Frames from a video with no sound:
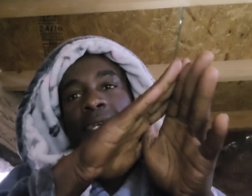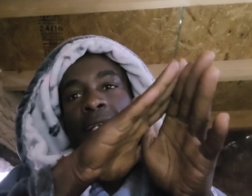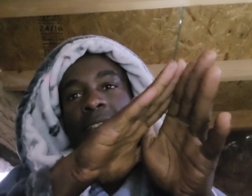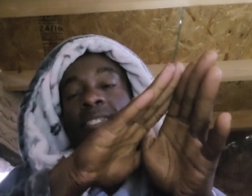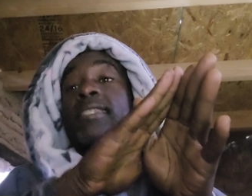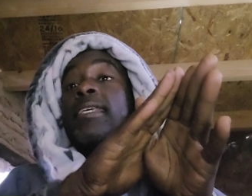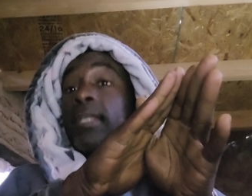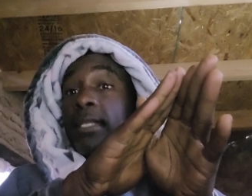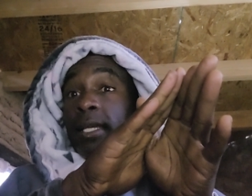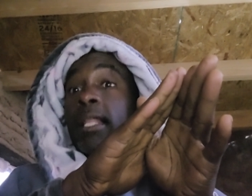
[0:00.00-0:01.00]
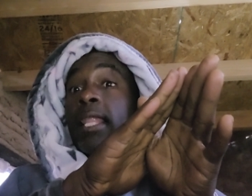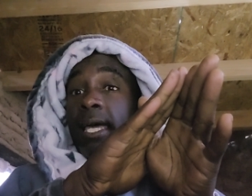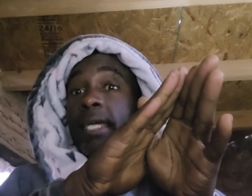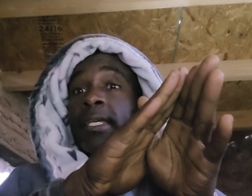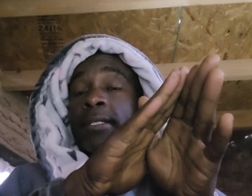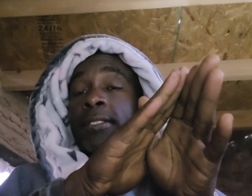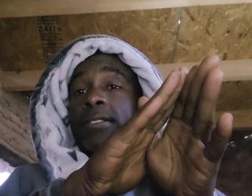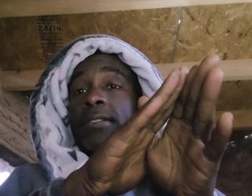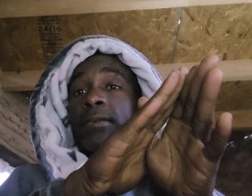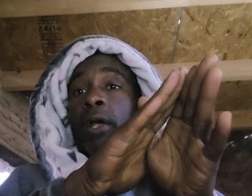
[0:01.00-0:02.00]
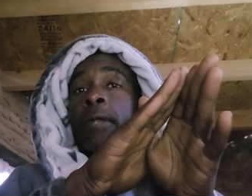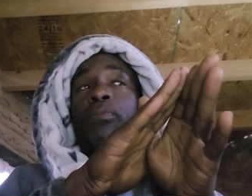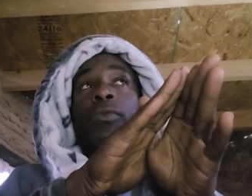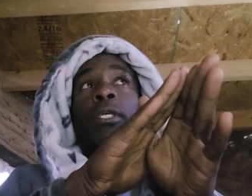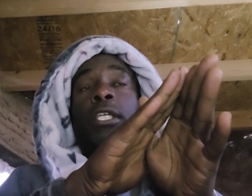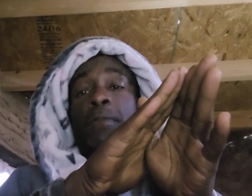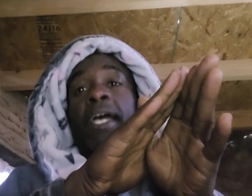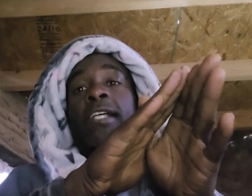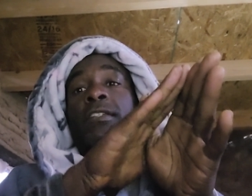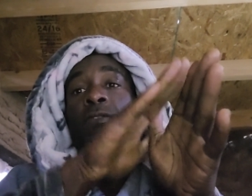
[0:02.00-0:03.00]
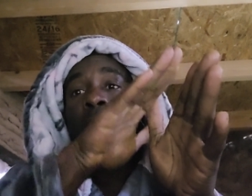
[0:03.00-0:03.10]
the sealing clays, right? The expansive